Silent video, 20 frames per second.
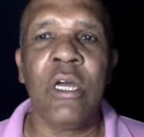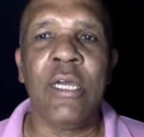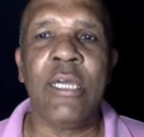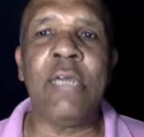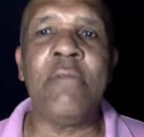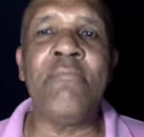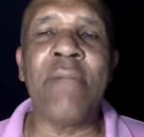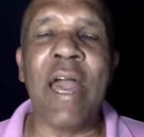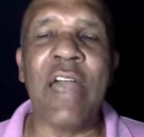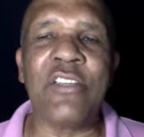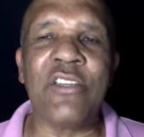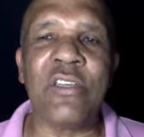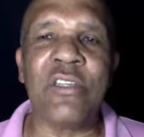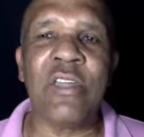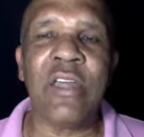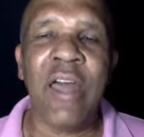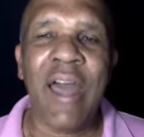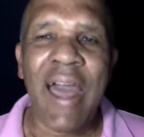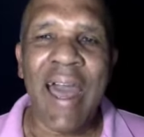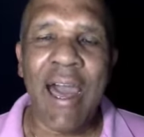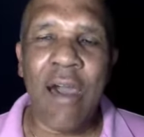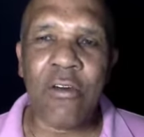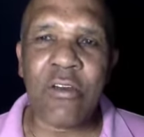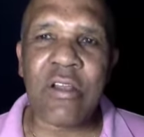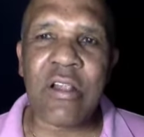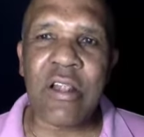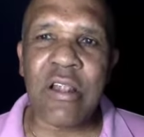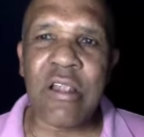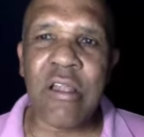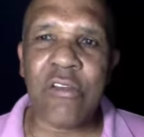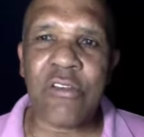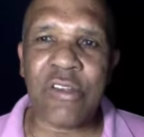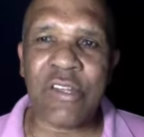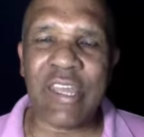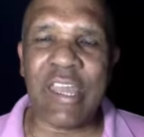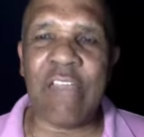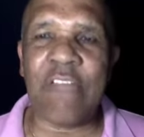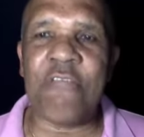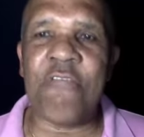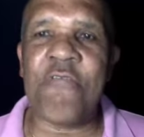Imagine how cluttered
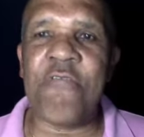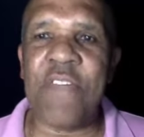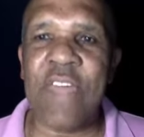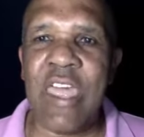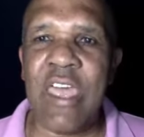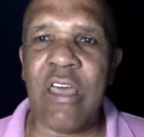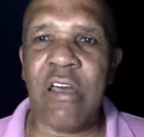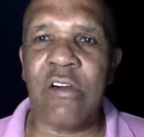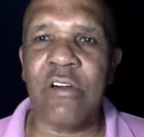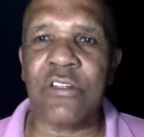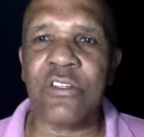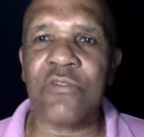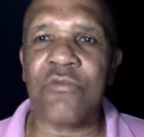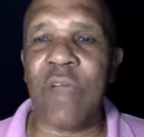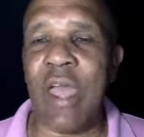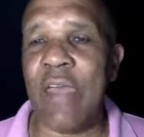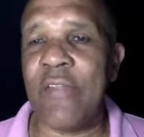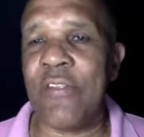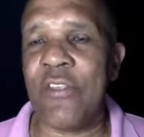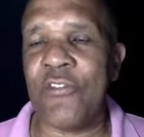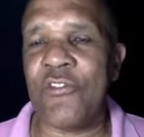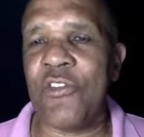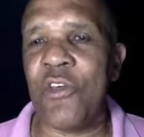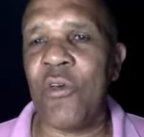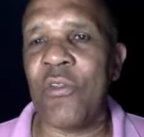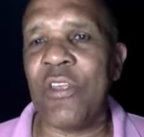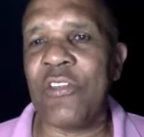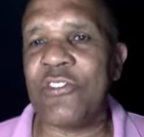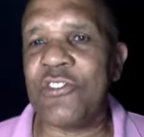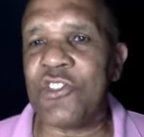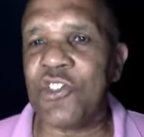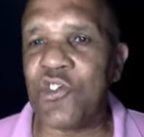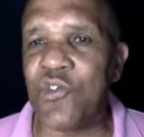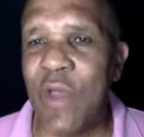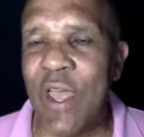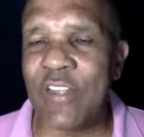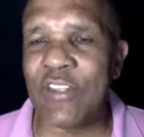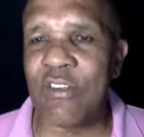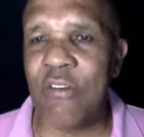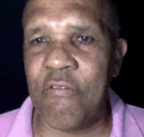it feels, right? So the
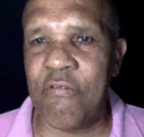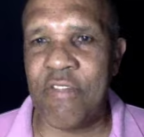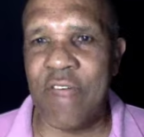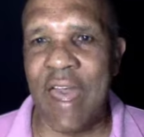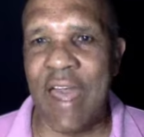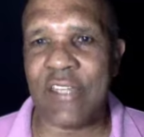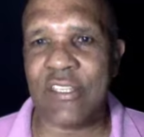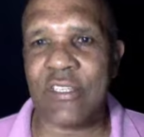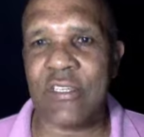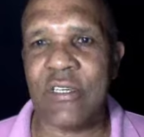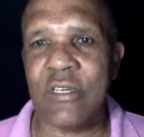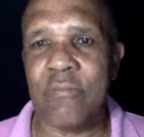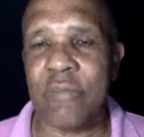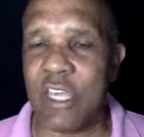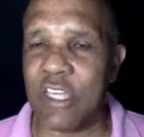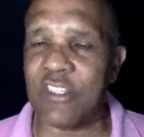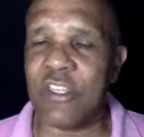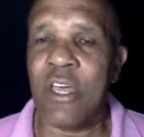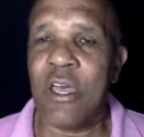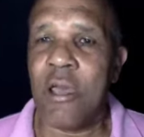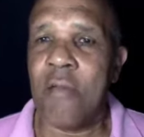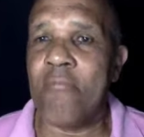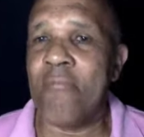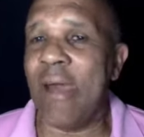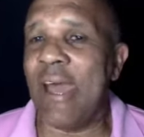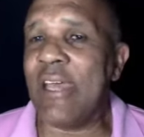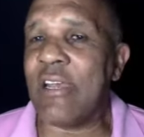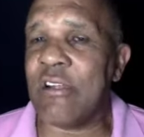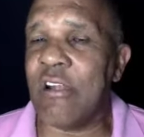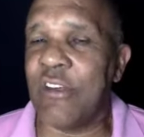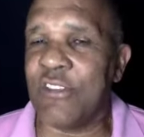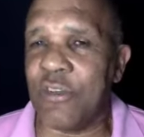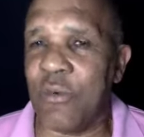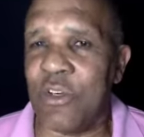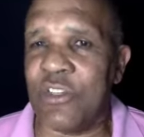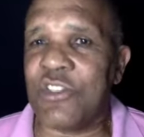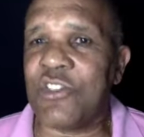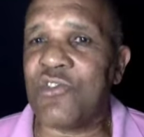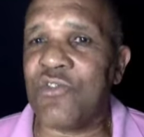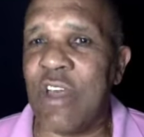stress of that. Because my closet
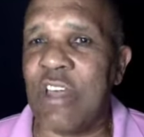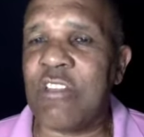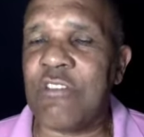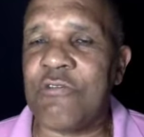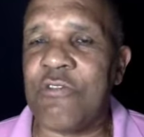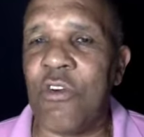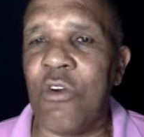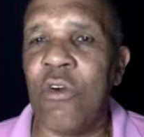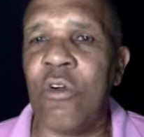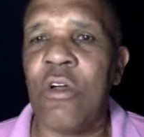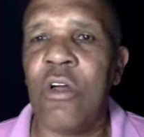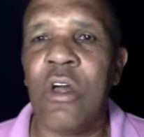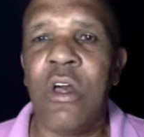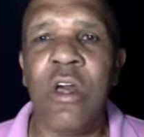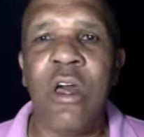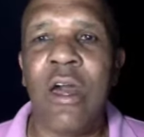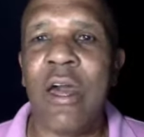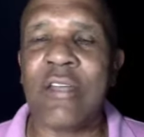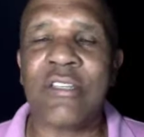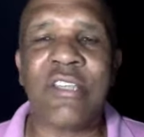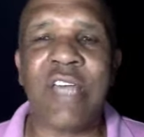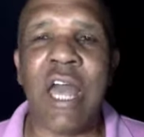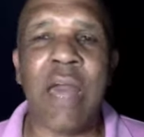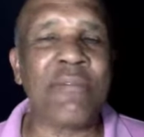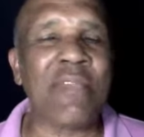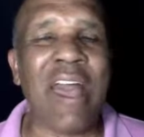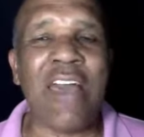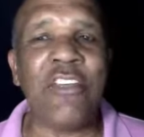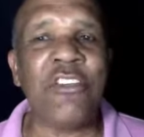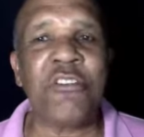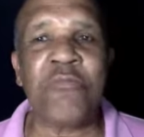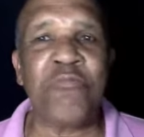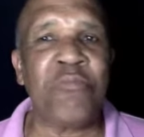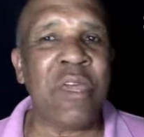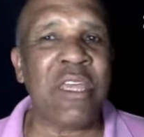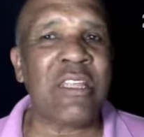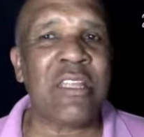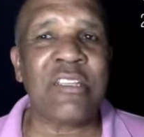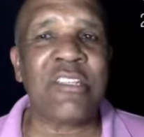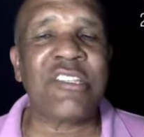was stressful at times. I just
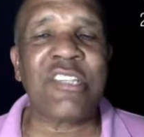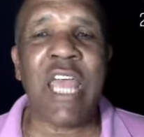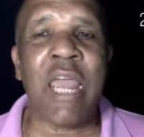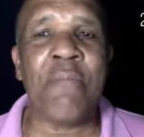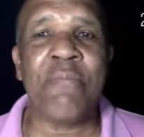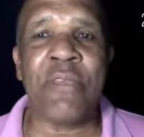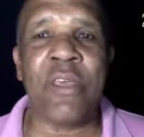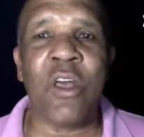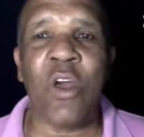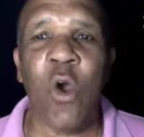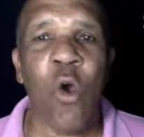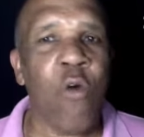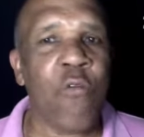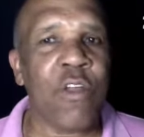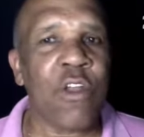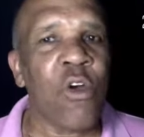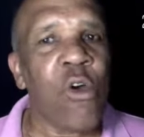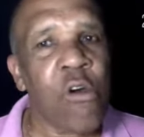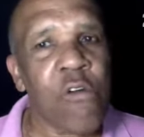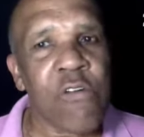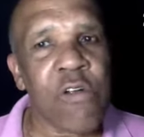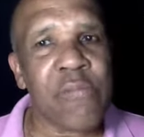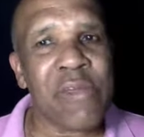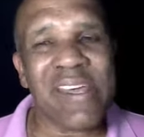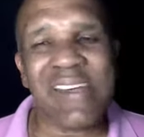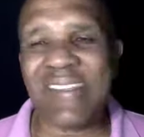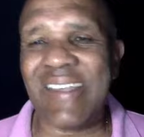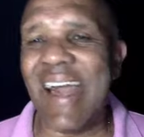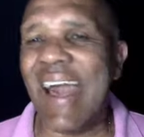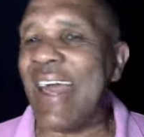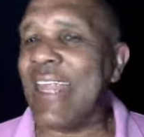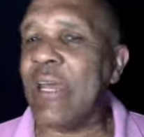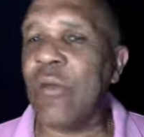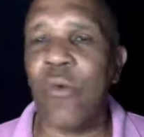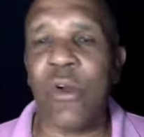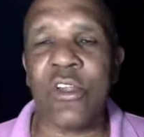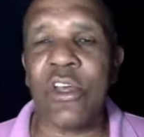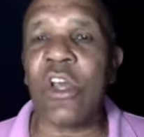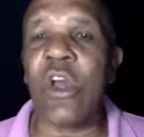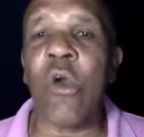picked the same thing over and over because I didn't
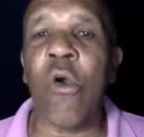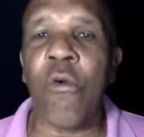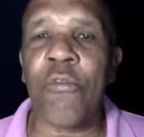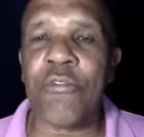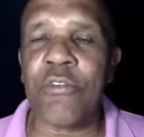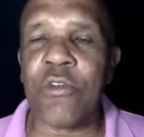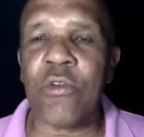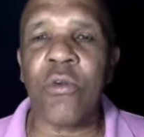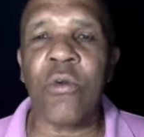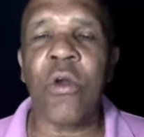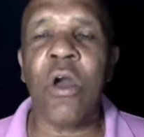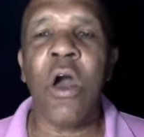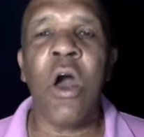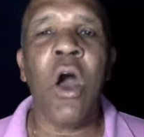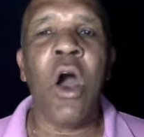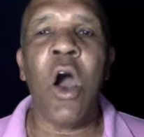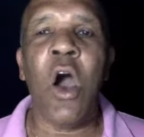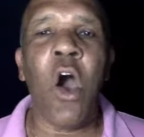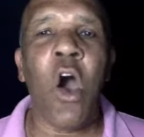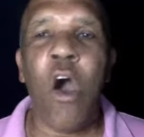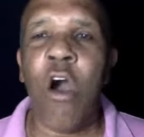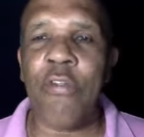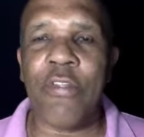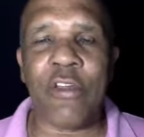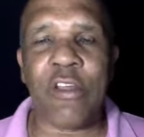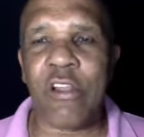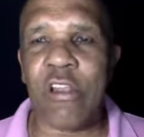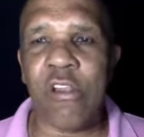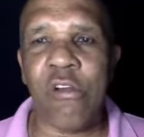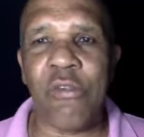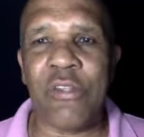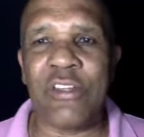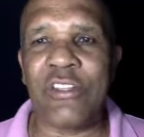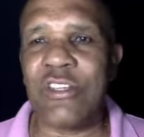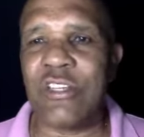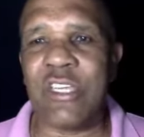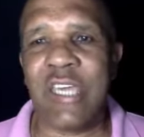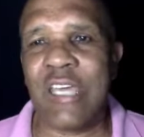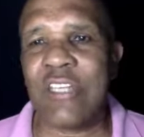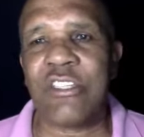want to go through all the clothing
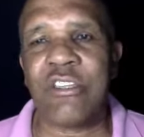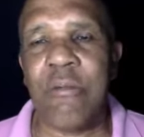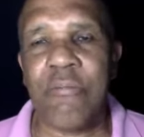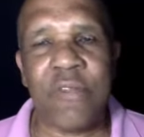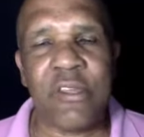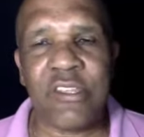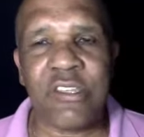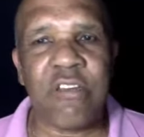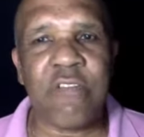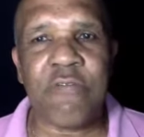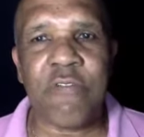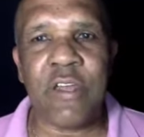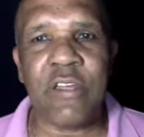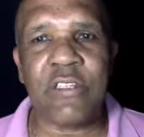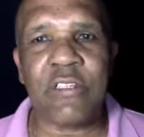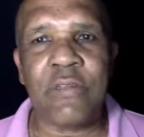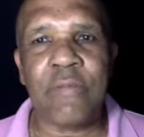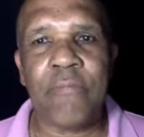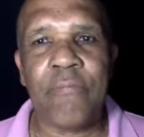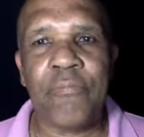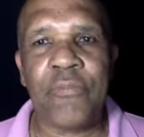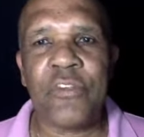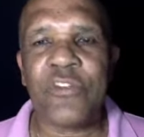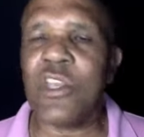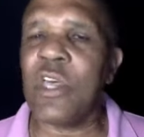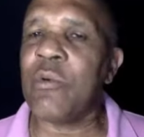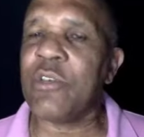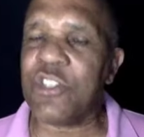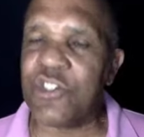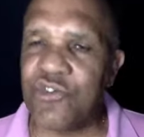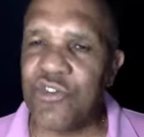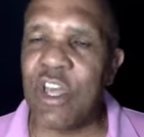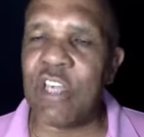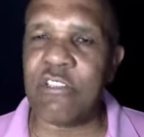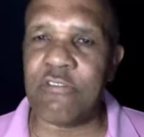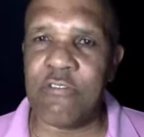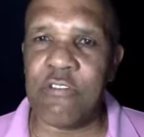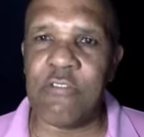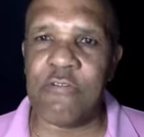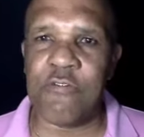to get something different. It was
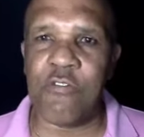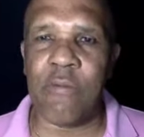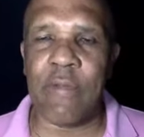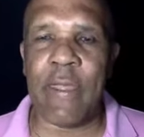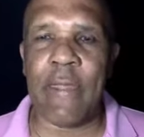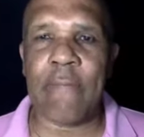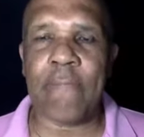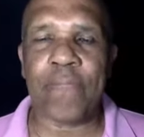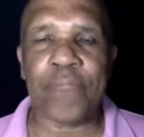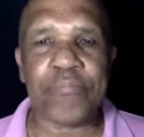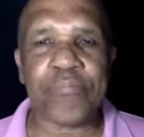stressful for me.